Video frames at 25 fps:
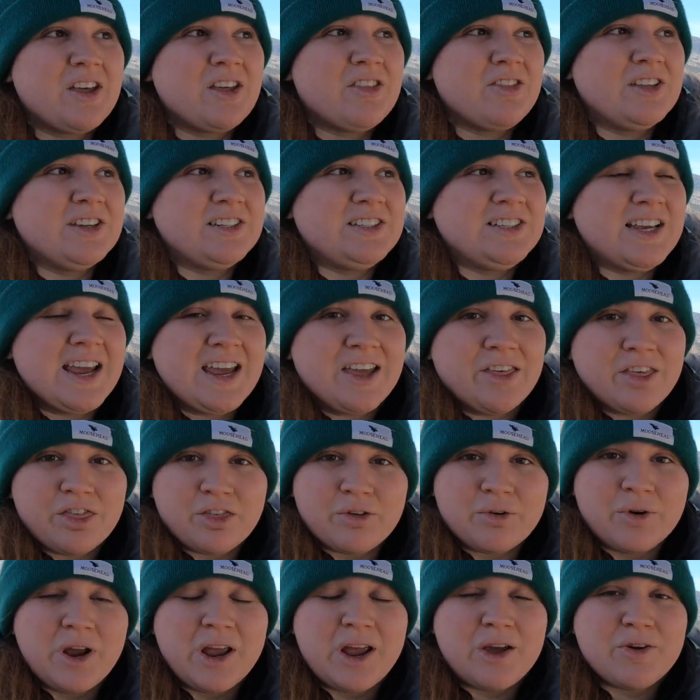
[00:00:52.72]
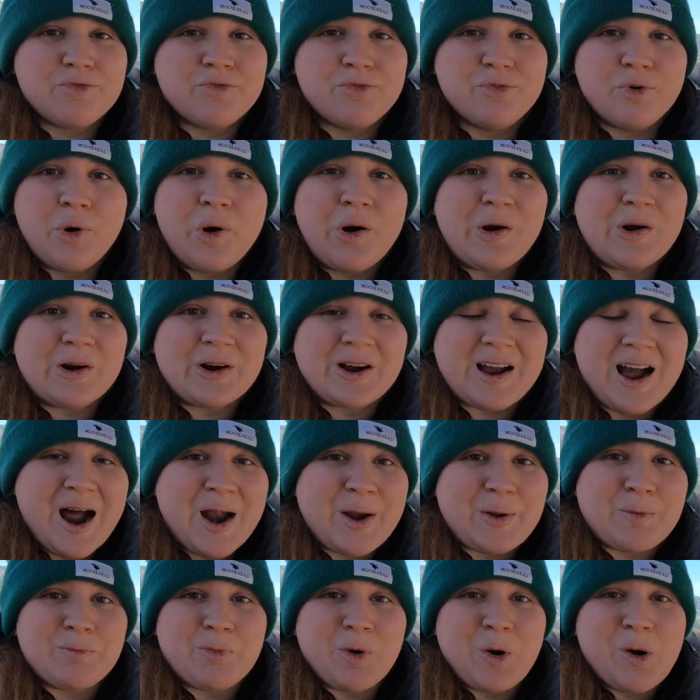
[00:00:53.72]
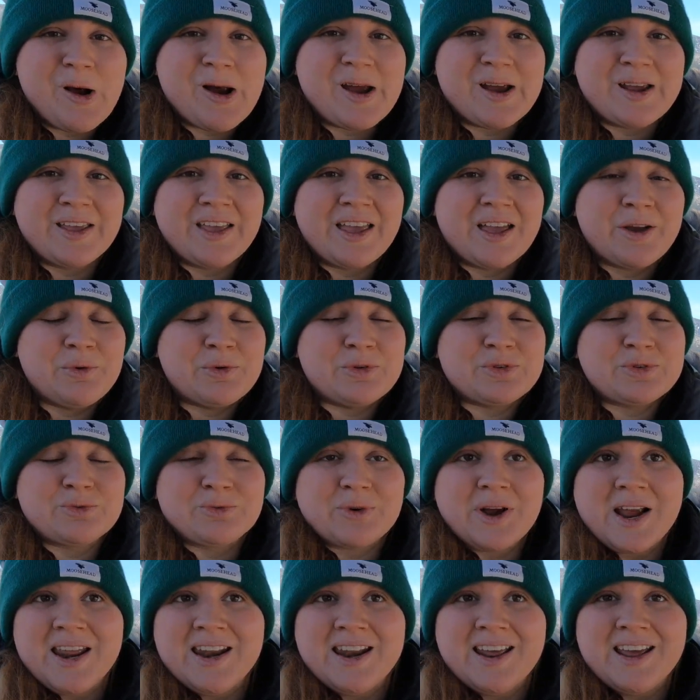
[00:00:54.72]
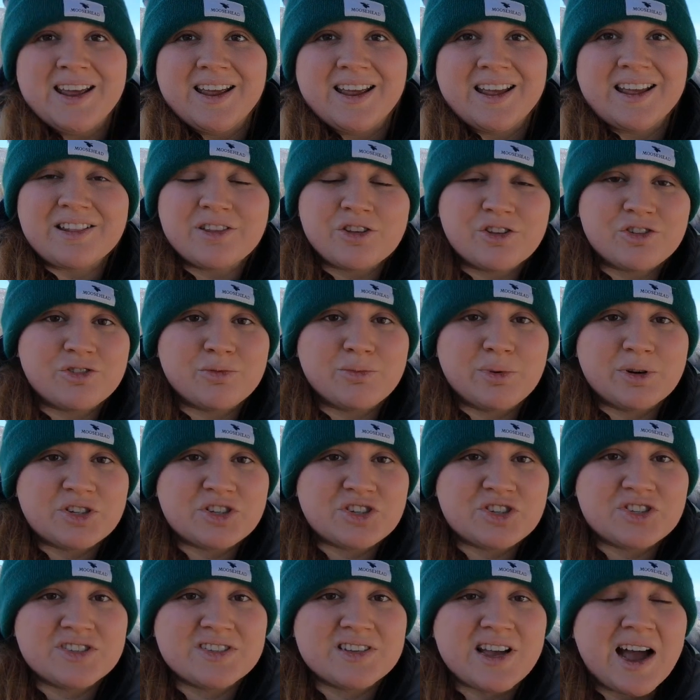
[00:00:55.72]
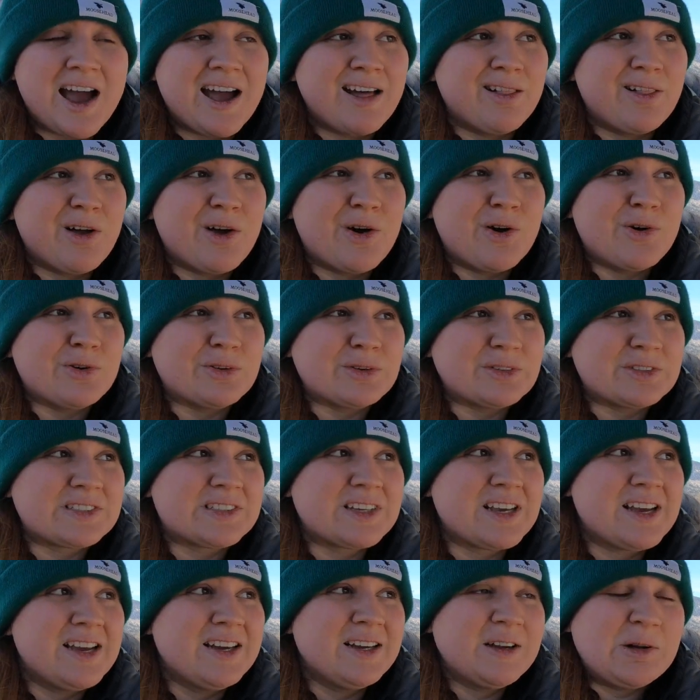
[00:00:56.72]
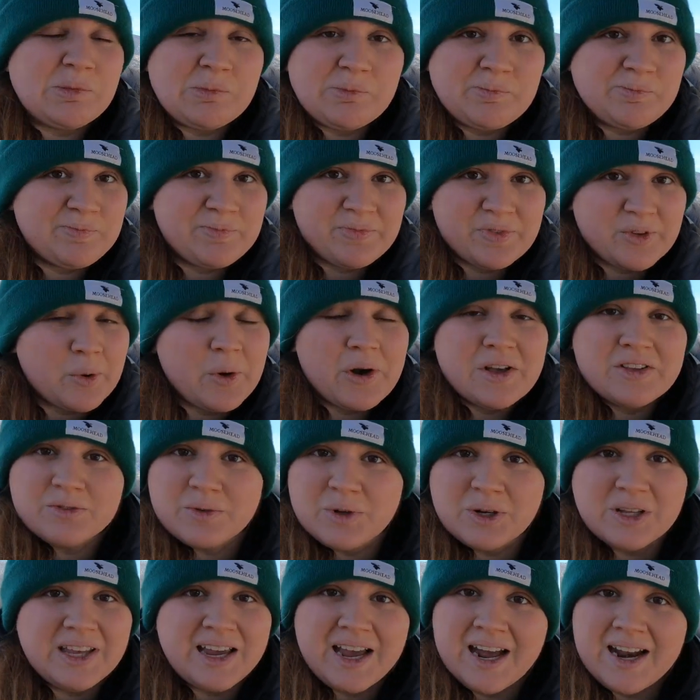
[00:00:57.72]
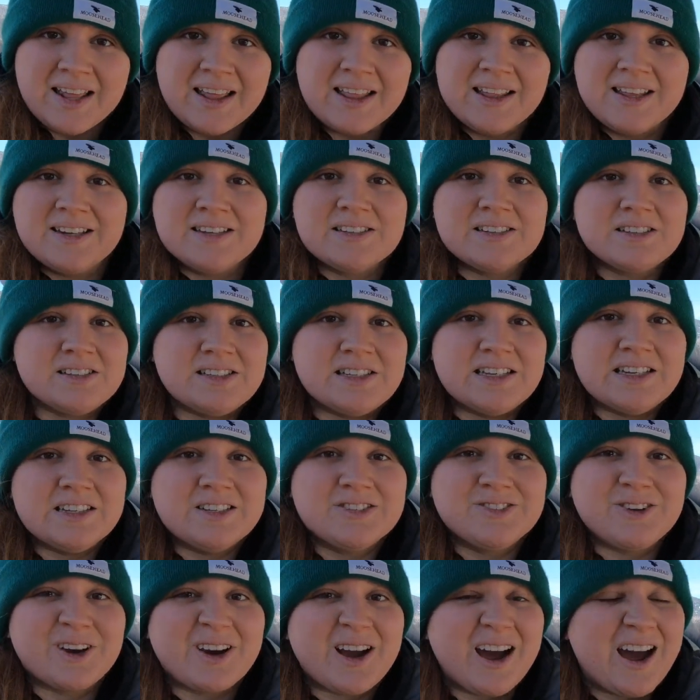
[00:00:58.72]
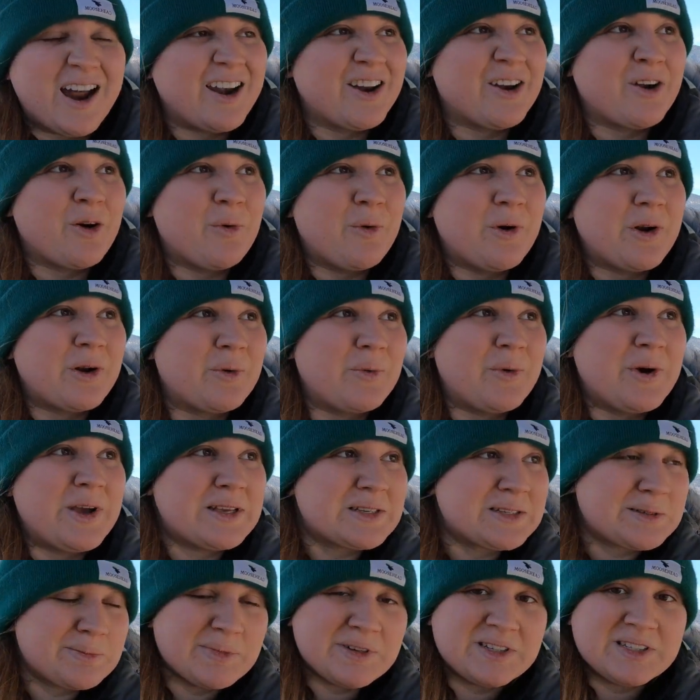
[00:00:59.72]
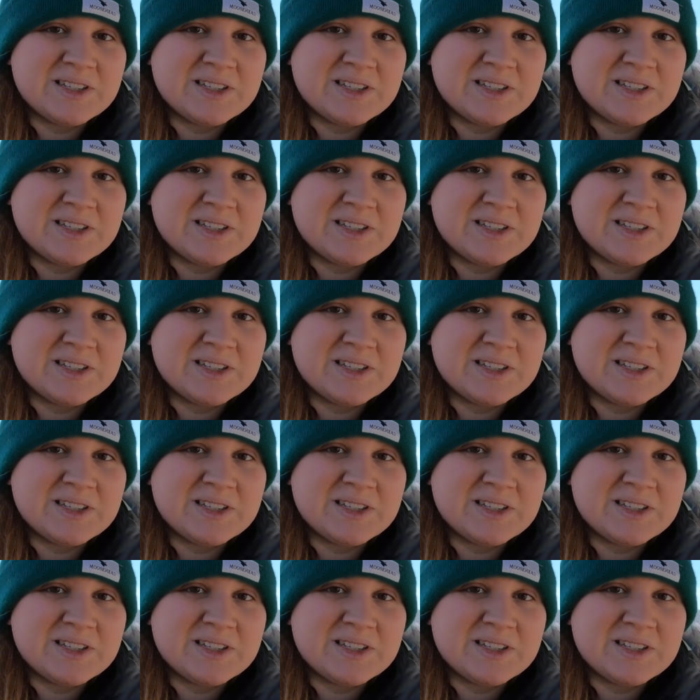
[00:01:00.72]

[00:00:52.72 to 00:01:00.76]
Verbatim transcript: The day 3 and 4 are kind of boring. It was raining, it's just a bunch of silos. There wasn't really anything to see, so I kind of don't want to waste my